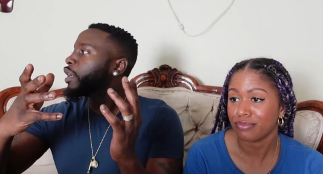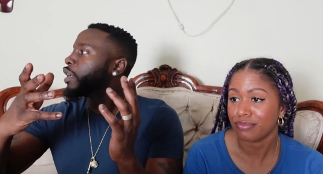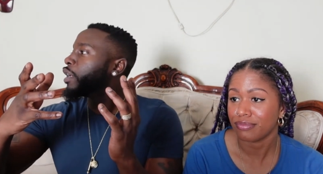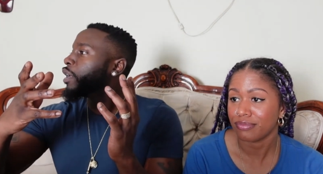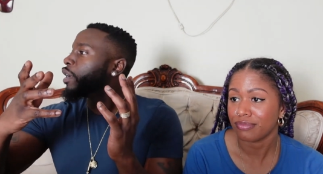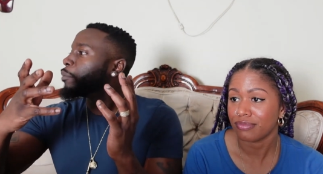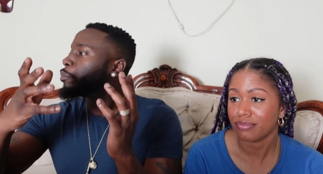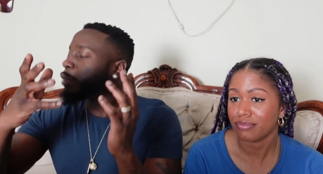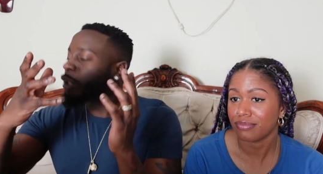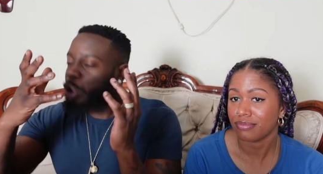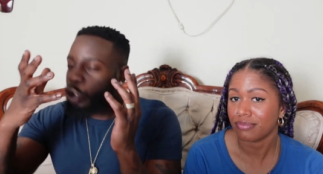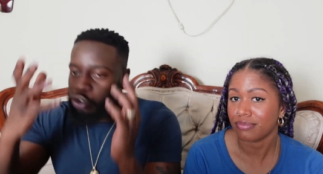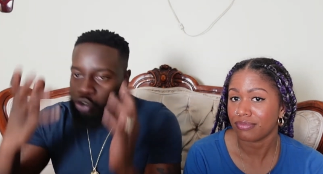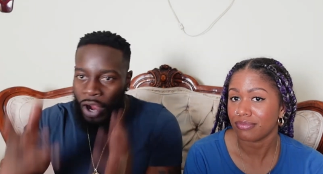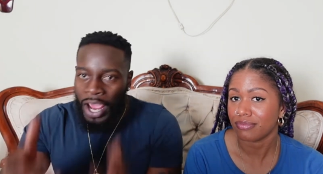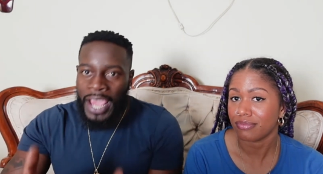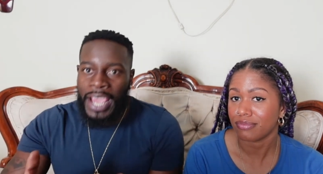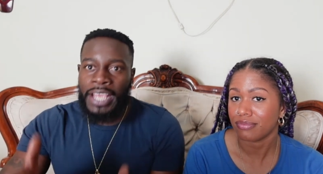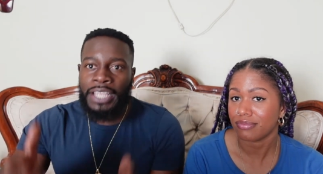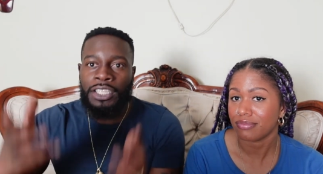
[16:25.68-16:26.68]

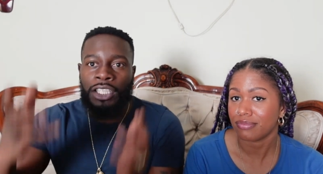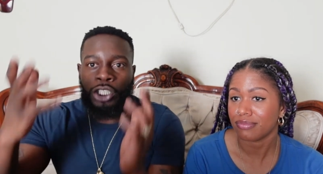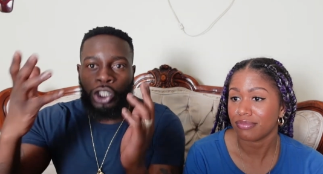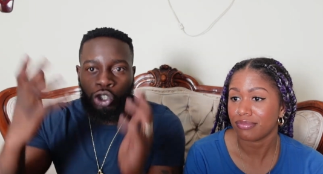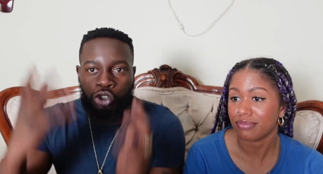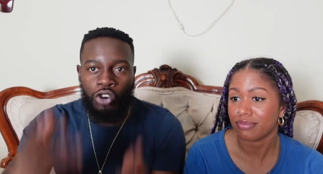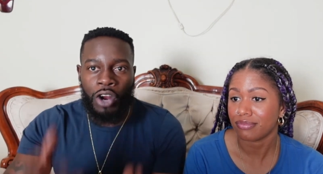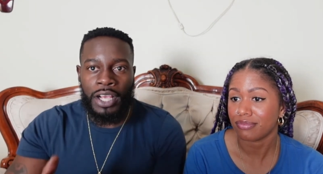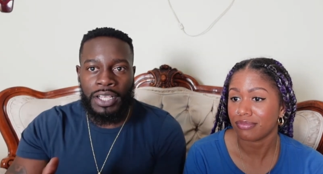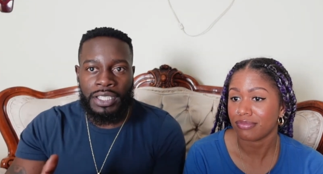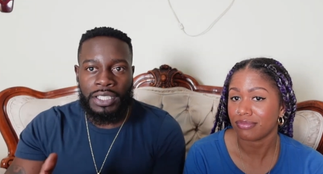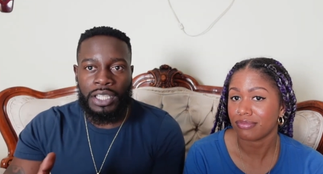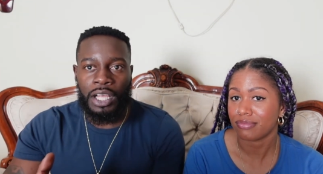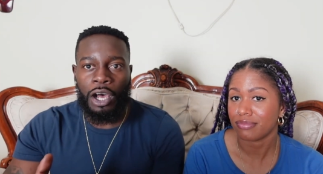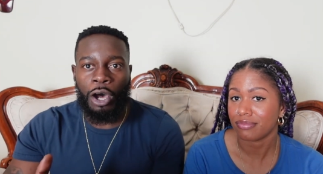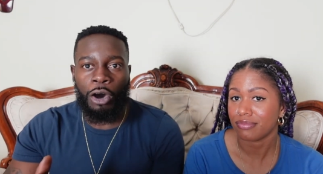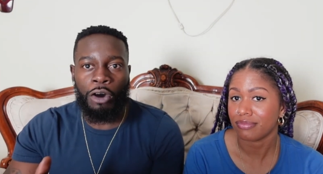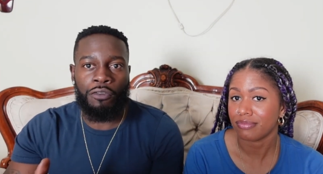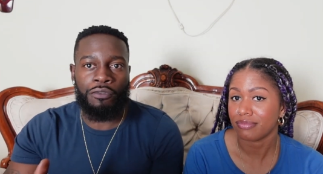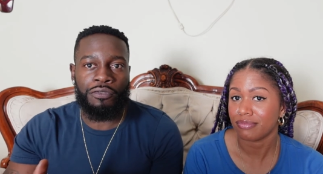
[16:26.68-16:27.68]
Speaker 1: betrayed the trust
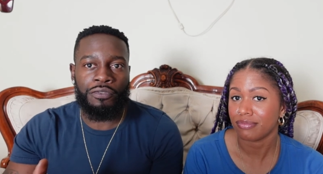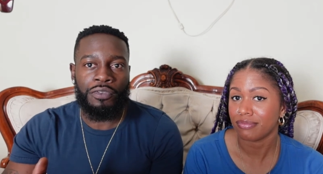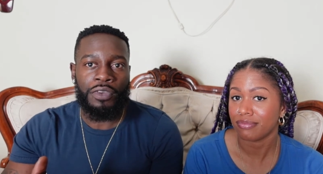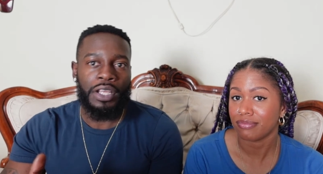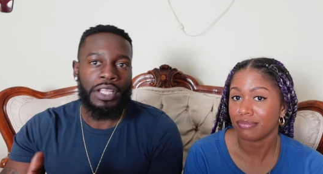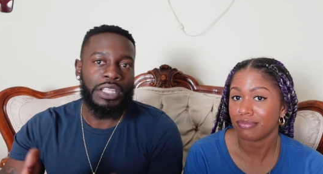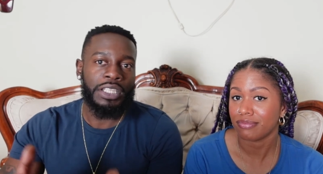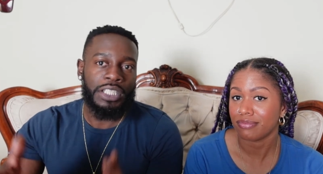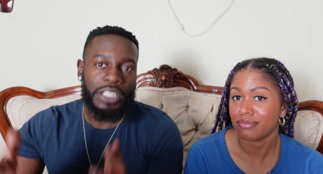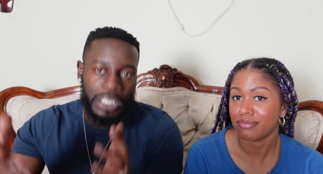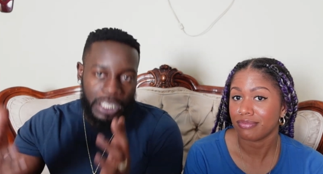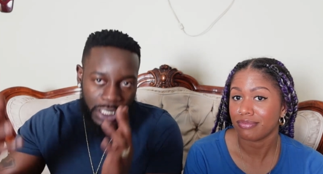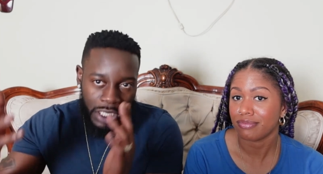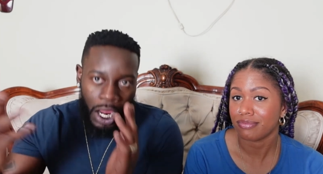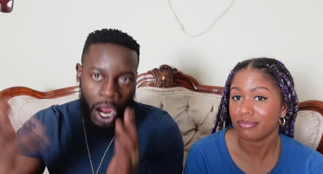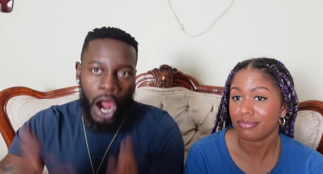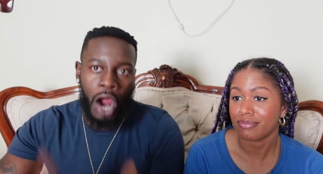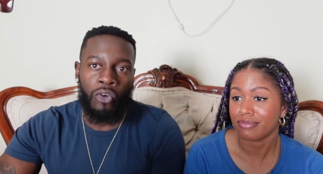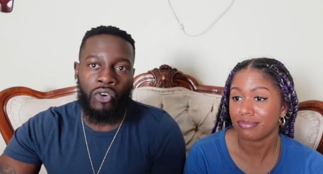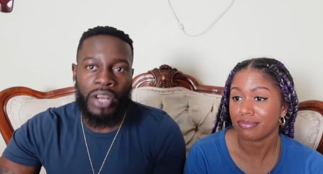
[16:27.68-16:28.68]
of his
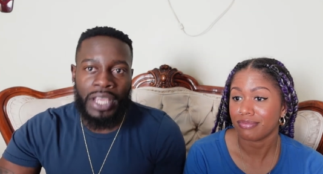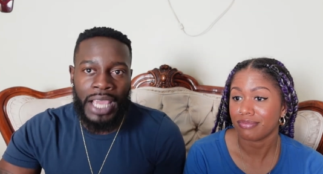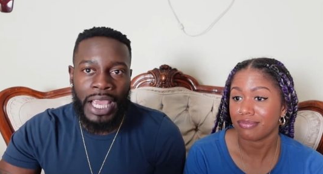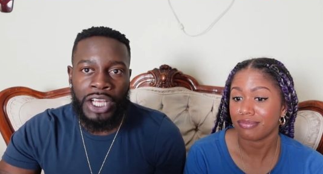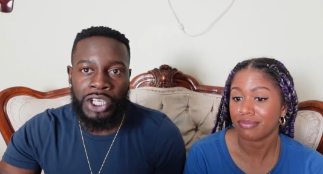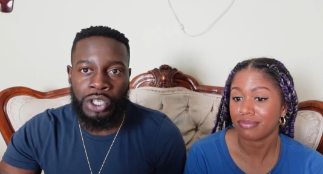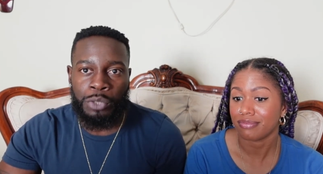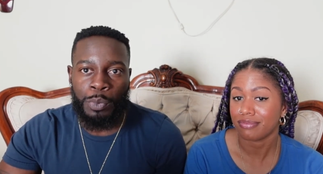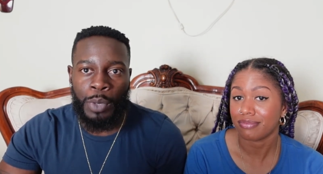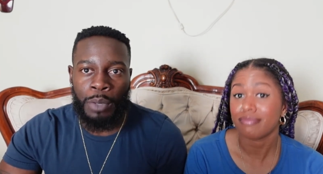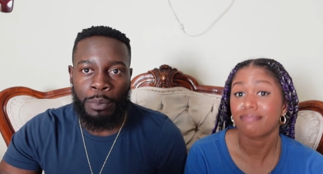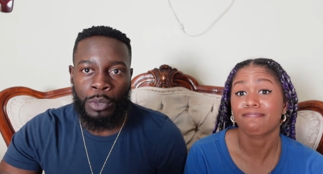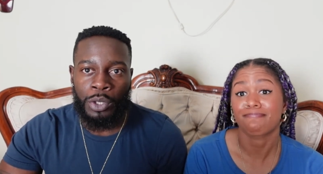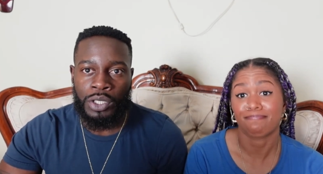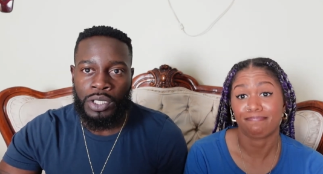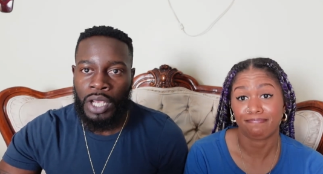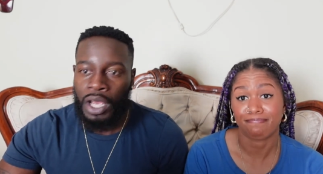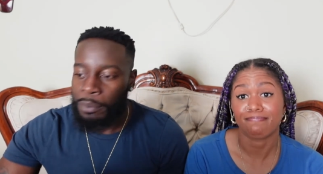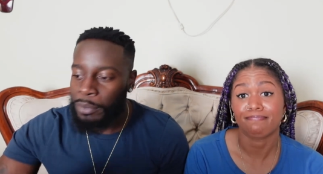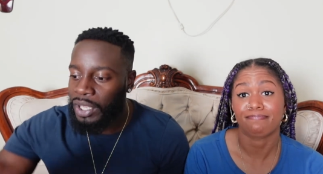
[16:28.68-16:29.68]
congregation members,
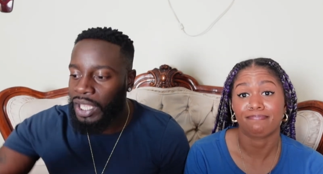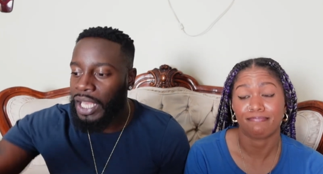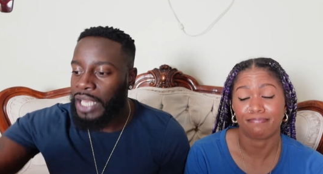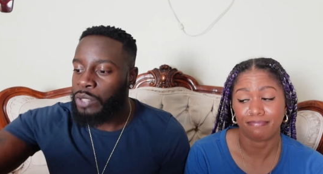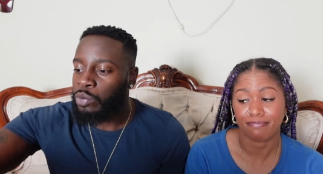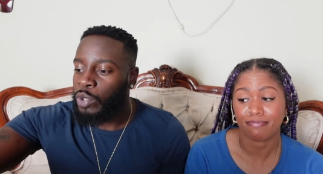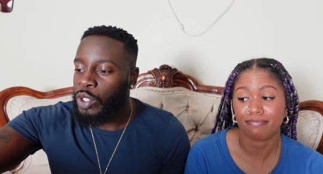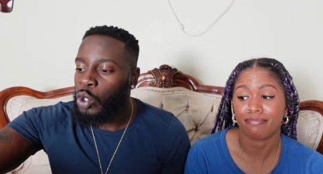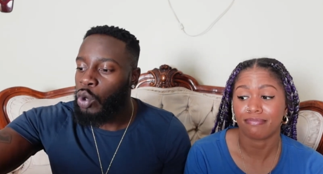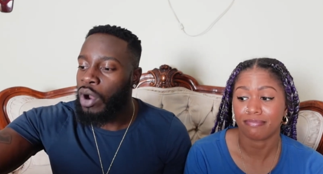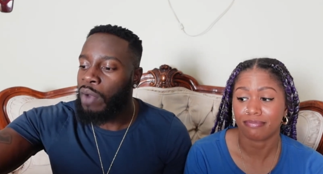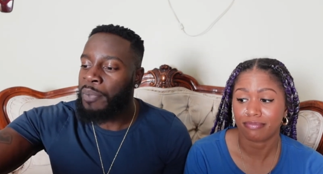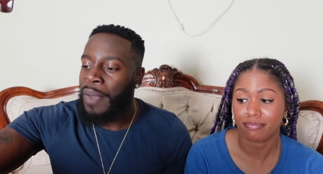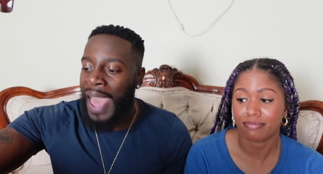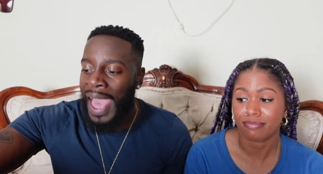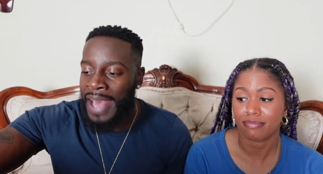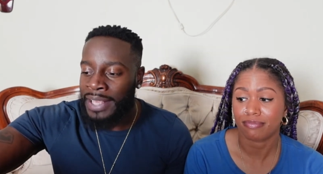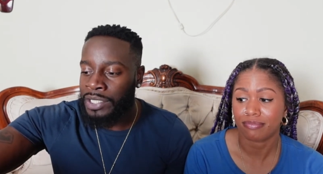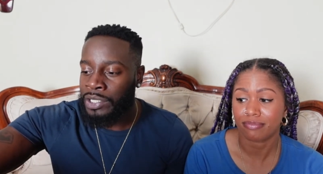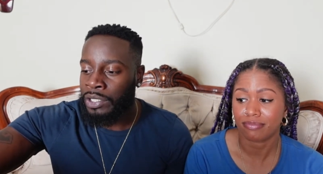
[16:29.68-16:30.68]
because when you a
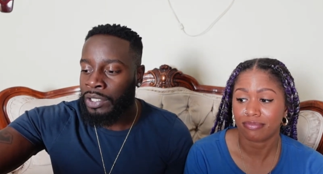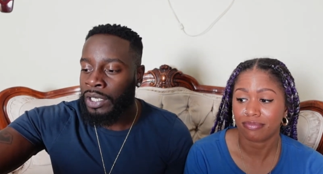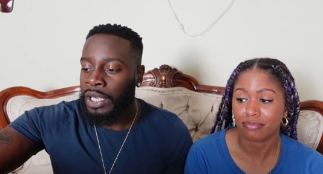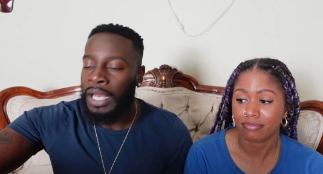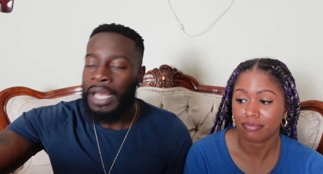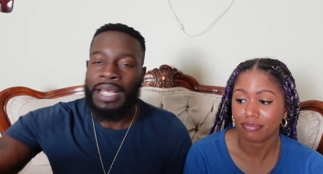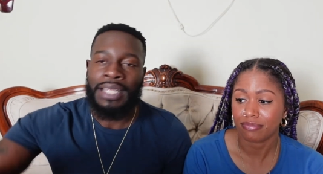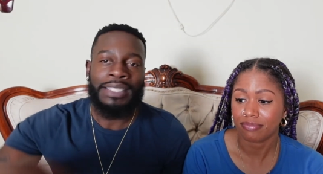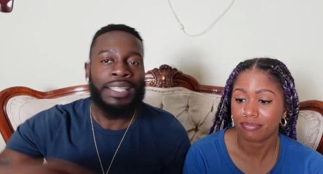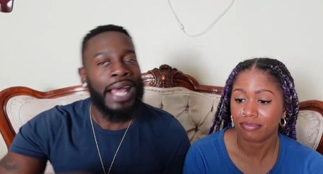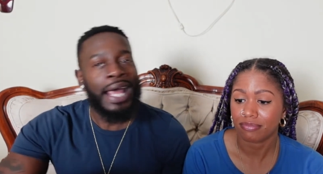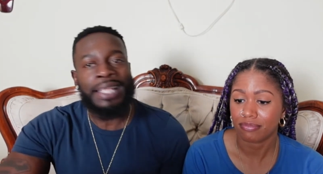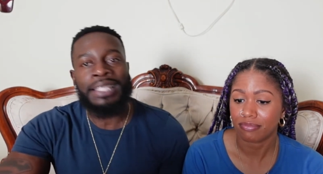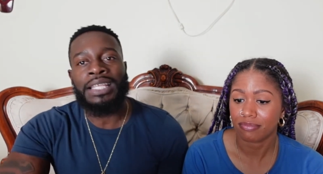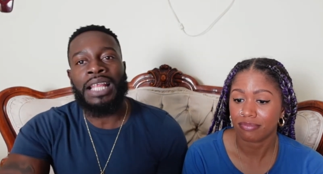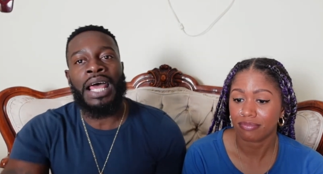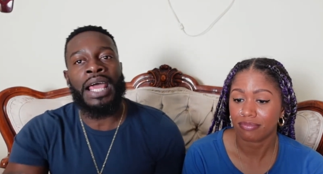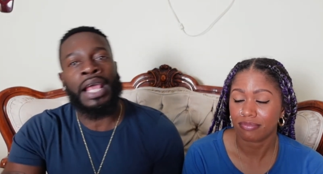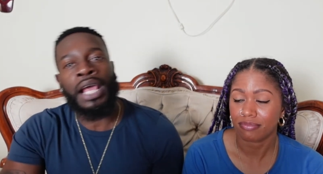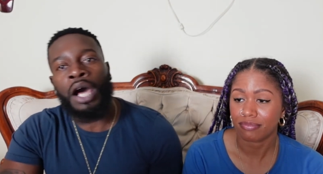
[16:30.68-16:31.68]
pastor, that's
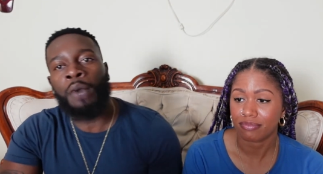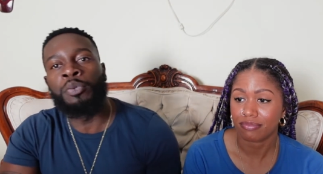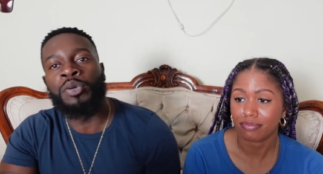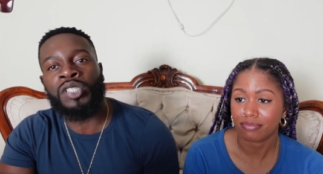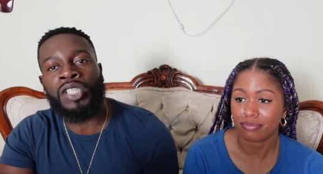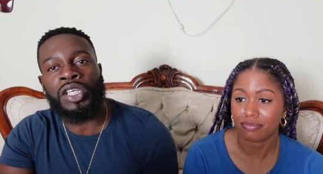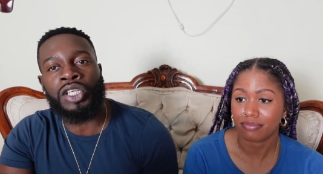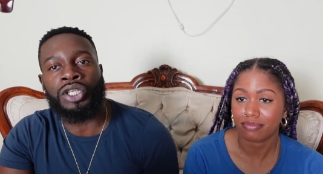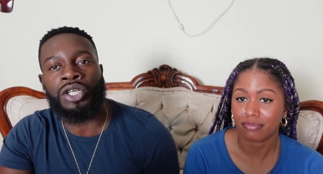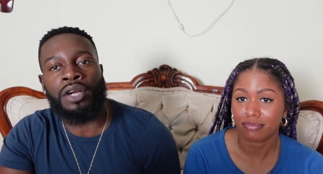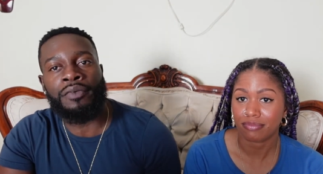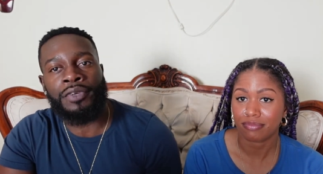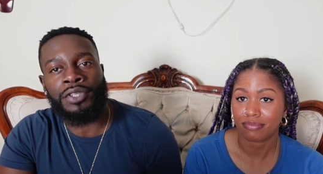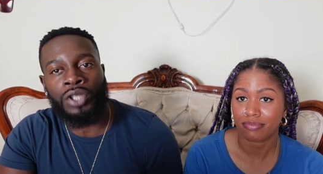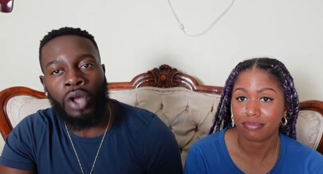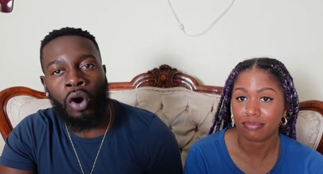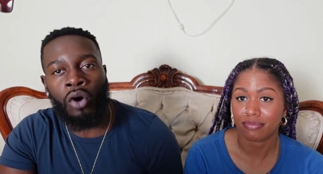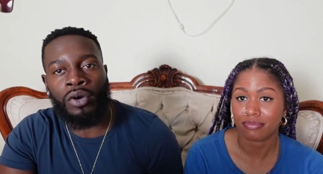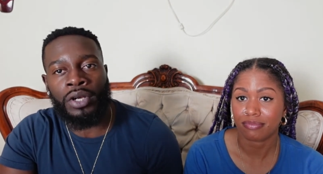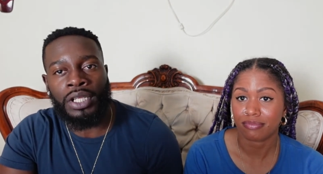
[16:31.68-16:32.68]
like a position of authority,